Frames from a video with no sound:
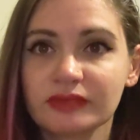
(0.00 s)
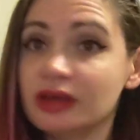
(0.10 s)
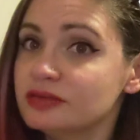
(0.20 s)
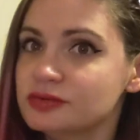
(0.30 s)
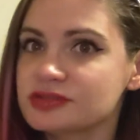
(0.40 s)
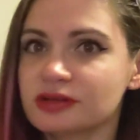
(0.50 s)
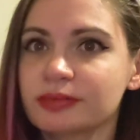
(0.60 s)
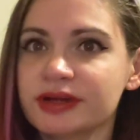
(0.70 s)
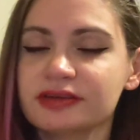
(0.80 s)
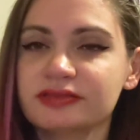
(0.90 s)
if you
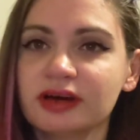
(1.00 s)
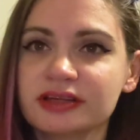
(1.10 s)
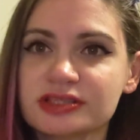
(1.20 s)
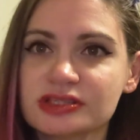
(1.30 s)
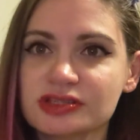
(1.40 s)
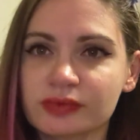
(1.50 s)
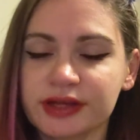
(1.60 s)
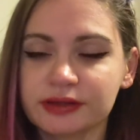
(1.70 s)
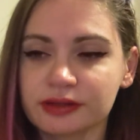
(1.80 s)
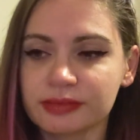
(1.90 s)
celebrate, if not, it's just a
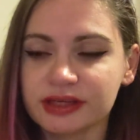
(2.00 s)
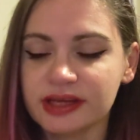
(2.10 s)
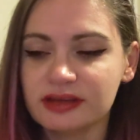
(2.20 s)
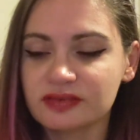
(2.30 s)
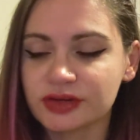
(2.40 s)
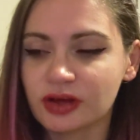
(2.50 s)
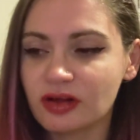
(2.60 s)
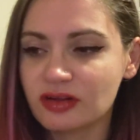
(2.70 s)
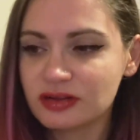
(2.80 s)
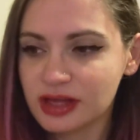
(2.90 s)
regular Monday for
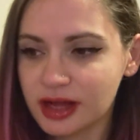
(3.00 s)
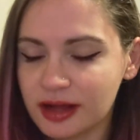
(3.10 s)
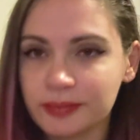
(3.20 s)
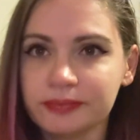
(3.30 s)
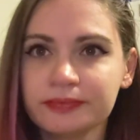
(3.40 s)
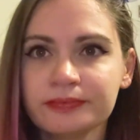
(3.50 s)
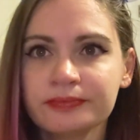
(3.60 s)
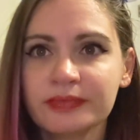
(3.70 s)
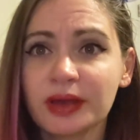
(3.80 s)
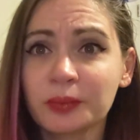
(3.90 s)
y'all. Um,
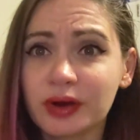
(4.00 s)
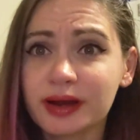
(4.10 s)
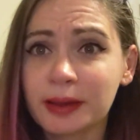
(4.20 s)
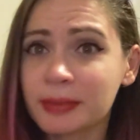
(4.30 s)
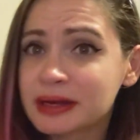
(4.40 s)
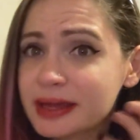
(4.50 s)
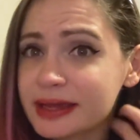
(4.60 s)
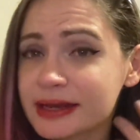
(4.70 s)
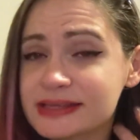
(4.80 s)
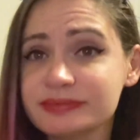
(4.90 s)
and what a Monday
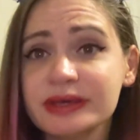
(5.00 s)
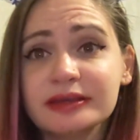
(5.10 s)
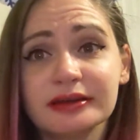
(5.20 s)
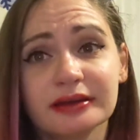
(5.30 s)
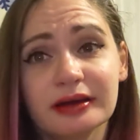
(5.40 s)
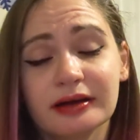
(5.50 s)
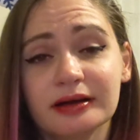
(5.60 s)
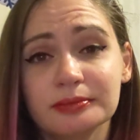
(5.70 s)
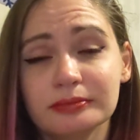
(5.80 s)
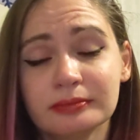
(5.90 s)
it has been.
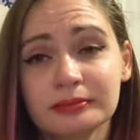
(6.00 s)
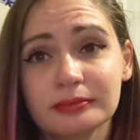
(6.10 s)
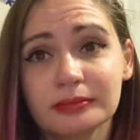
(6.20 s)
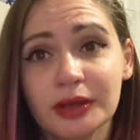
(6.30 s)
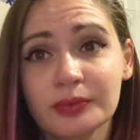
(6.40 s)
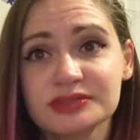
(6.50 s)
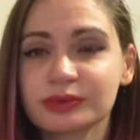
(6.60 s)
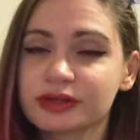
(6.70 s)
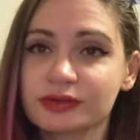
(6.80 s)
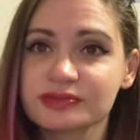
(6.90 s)
Um, it was
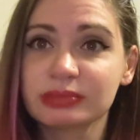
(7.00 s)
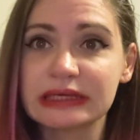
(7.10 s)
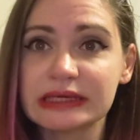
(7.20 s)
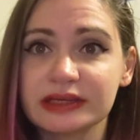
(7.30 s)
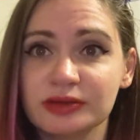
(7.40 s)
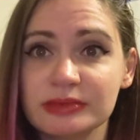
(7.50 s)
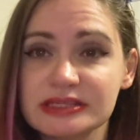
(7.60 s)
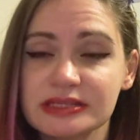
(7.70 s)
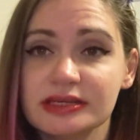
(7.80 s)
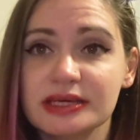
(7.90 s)
one of those blink and you
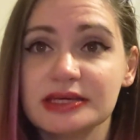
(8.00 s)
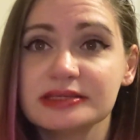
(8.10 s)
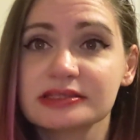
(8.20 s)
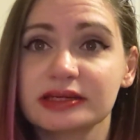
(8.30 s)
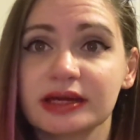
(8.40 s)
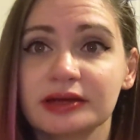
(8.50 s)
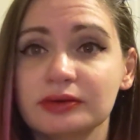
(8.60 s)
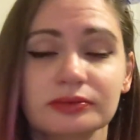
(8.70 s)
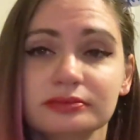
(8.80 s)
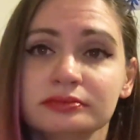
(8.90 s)
miss it days. Like I
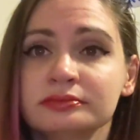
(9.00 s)
don't,